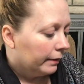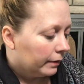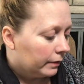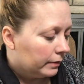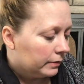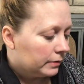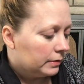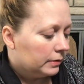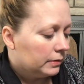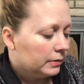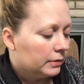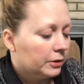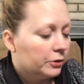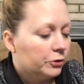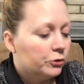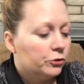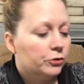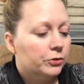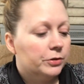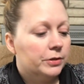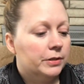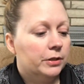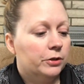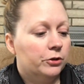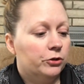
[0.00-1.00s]
This is an
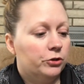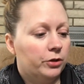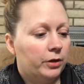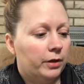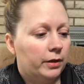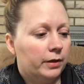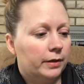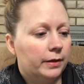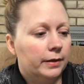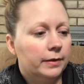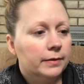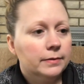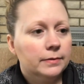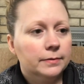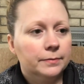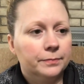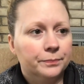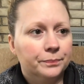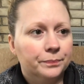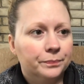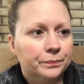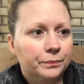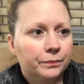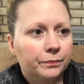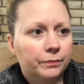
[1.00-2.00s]
interesting shot glass.
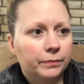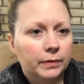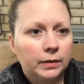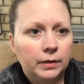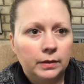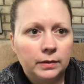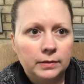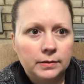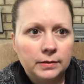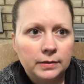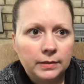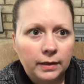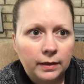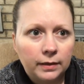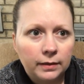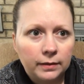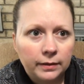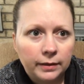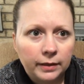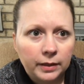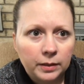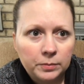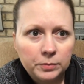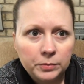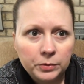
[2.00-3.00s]
It's got
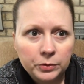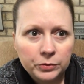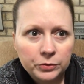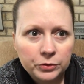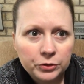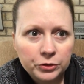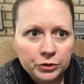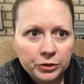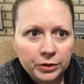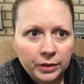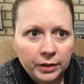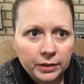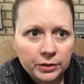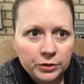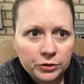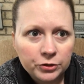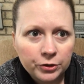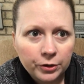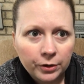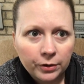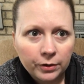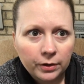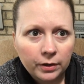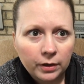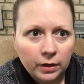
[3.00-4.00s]
like a moonshine
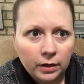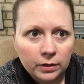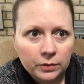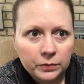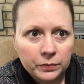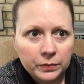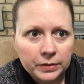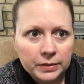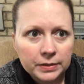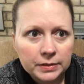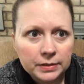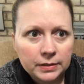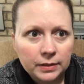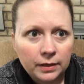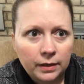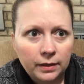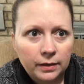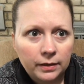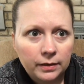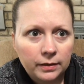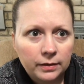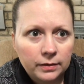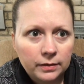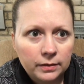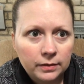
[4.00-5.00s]
jug on one
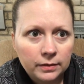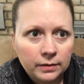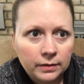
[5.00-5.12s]
side.